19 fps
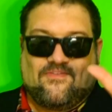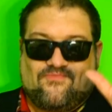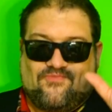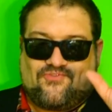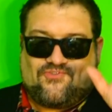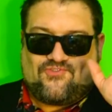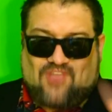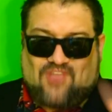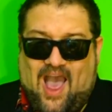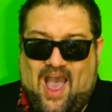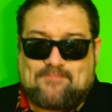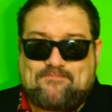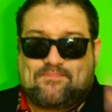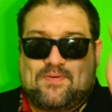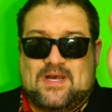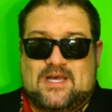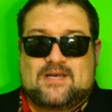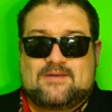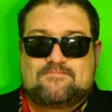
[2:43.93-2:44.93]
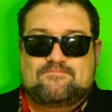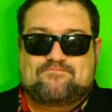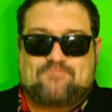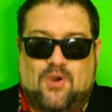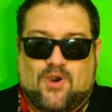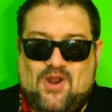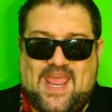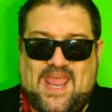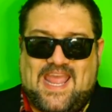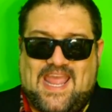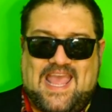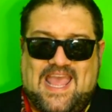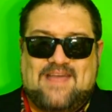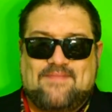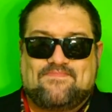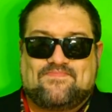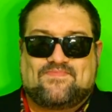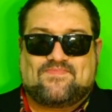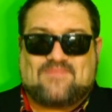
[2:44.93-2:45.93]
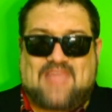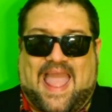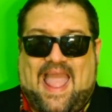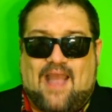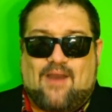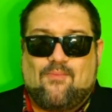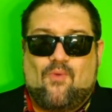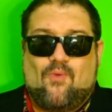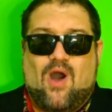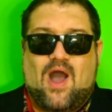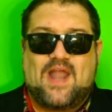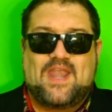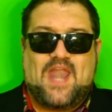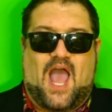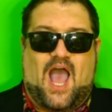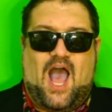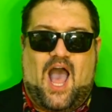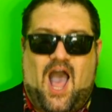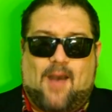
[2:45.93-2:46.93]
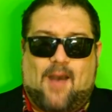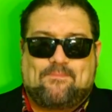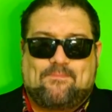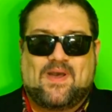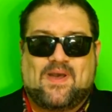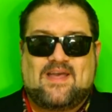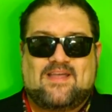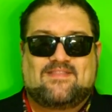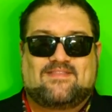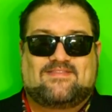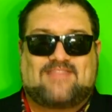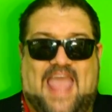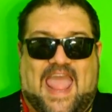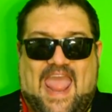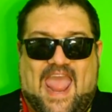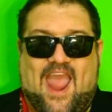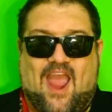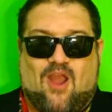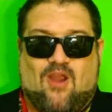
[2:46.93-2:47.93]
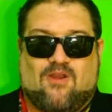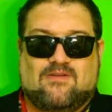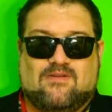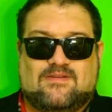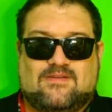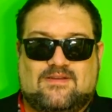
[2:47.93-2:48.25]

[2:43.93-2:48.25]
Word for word: Stop putting that one up there!